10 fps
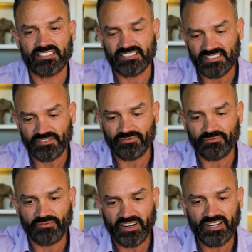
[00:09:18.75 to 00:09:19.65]
It's this
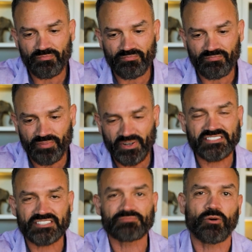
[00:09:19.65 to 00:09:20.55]
very
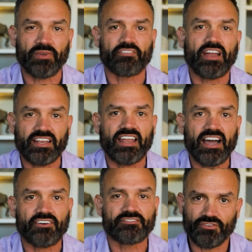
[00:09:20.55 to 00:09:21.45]
precious moment right
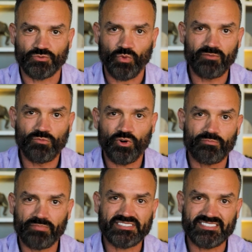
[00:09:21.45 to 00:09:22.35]
now. There's one more
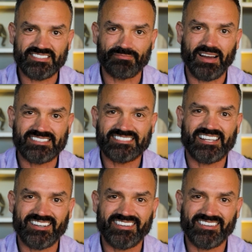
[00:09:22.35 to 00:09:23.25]
business
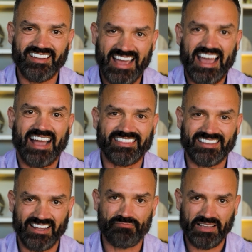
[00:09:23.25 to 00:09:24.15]
mindset hack
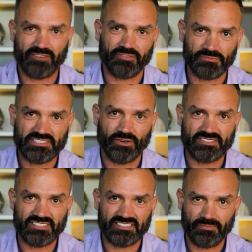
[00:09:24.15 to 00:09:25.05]
that I pick up from
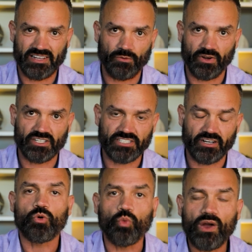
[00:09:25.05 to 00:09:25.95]
Stoicism that I want to
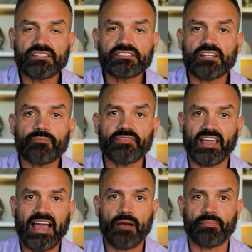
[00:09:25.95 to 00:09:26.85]
share. When something
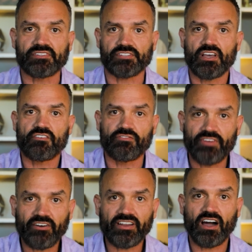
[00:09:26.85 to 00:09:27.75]
happens,
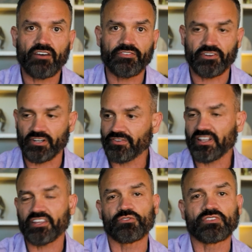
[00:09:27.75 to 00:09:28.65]
very often you're going to feel
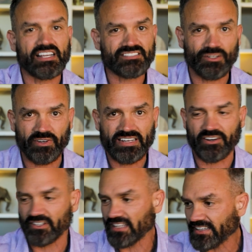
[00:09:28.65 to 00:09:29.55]
like you let someone
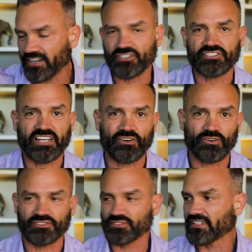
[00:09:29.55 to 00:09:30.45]
down. You let down your
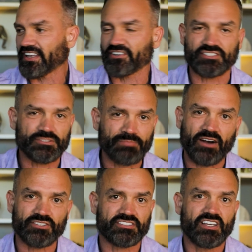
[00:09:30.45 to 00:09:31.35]
shareholders, you let down your
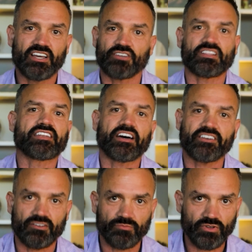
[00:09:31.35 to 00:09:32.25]
spouse, you let down
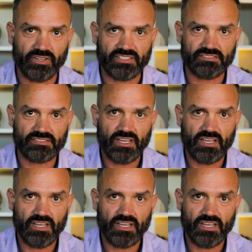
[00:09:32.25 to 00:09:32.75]
your employees.